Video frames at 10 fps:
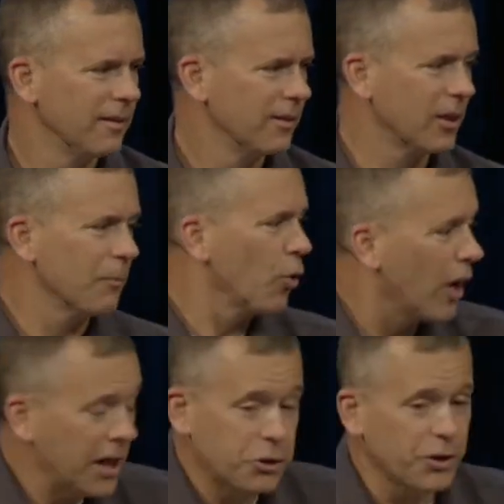Don't get me
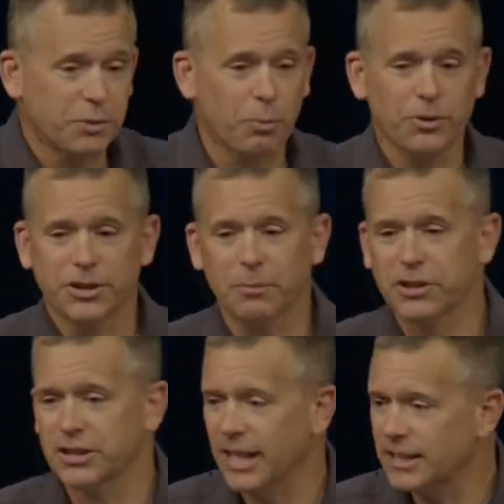wrong, I enjoy sports as much
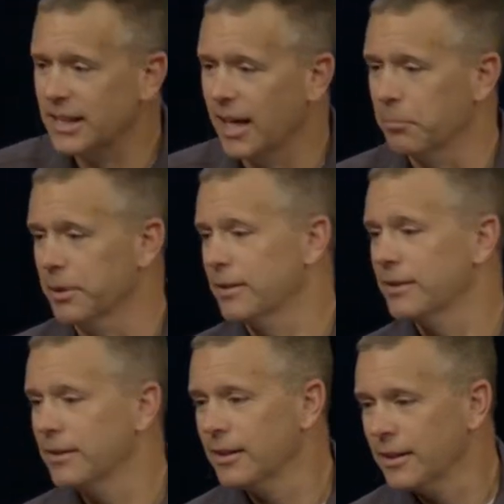as the next guy, but
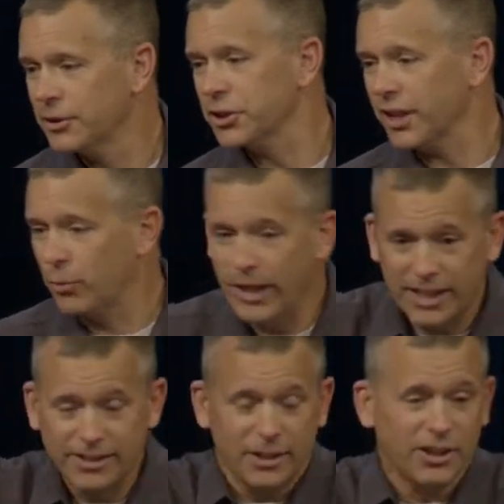just like we
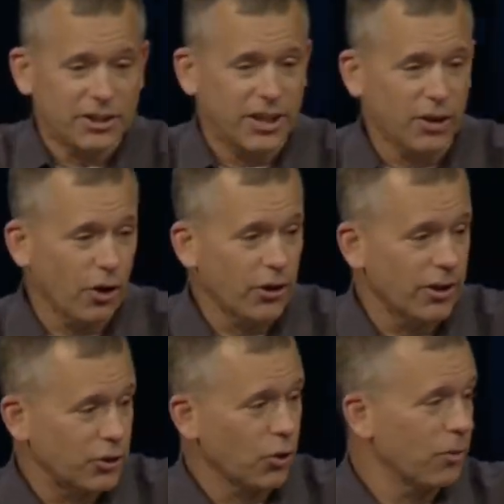continue to sit here and argue
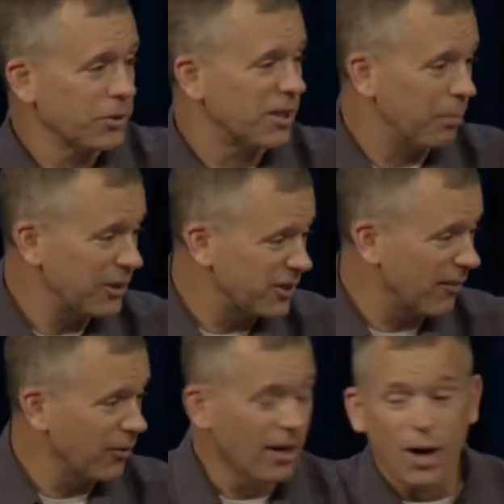that Jordan was the best
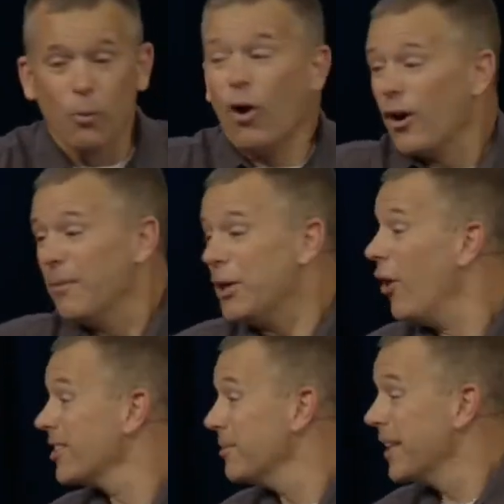ever, we're all going to be
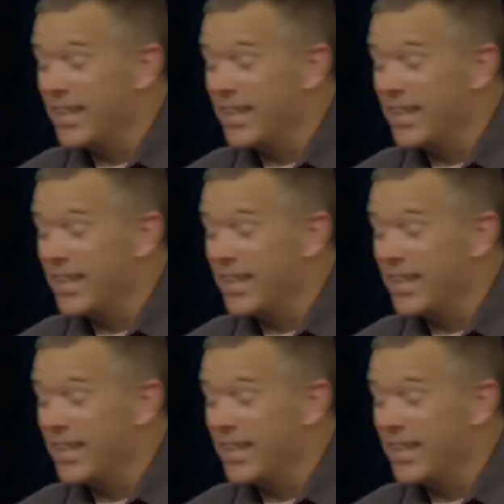gone someday,